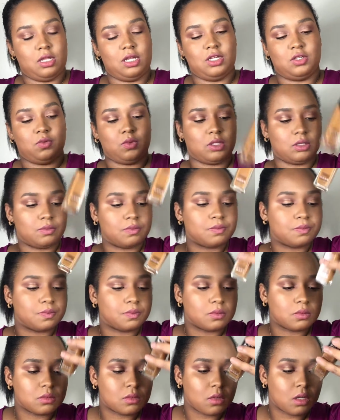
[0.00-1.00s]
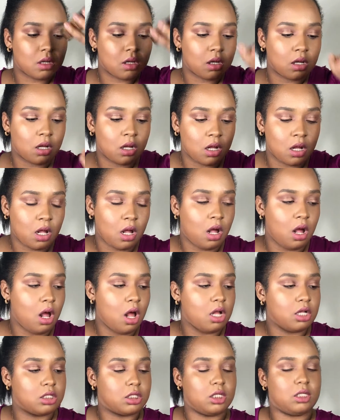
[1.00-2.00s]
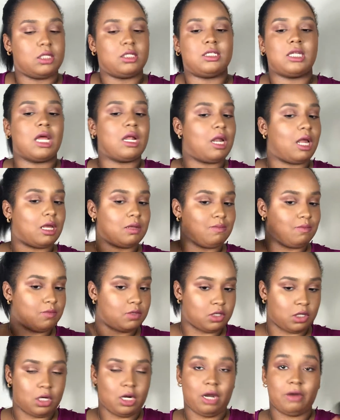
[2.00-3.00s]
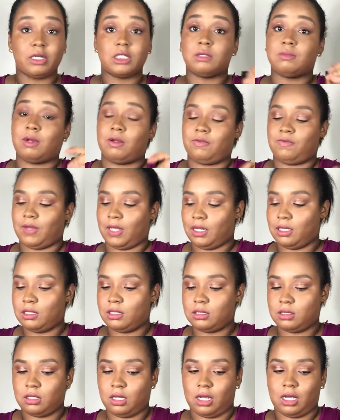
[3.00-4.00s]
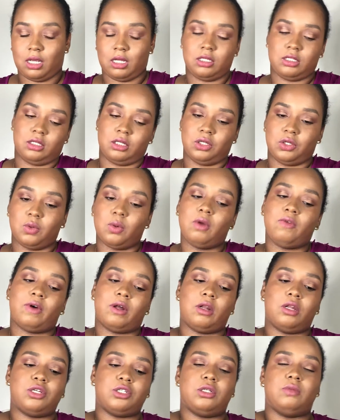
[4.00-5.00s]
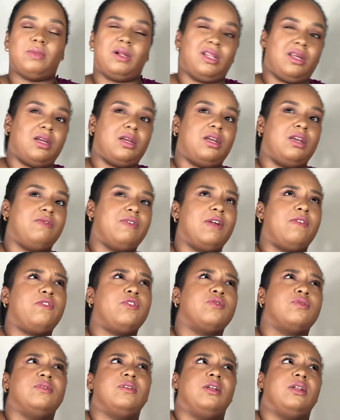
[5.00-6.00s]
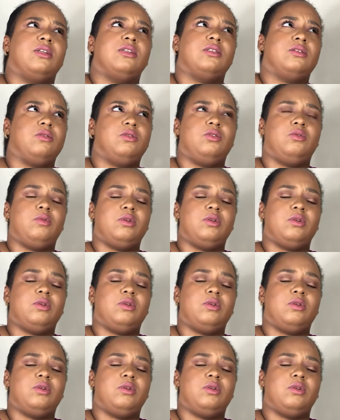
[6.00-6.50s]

this one to set like certain areas of my face. Like, it's a dewy foundation, but like even after you set it, it's still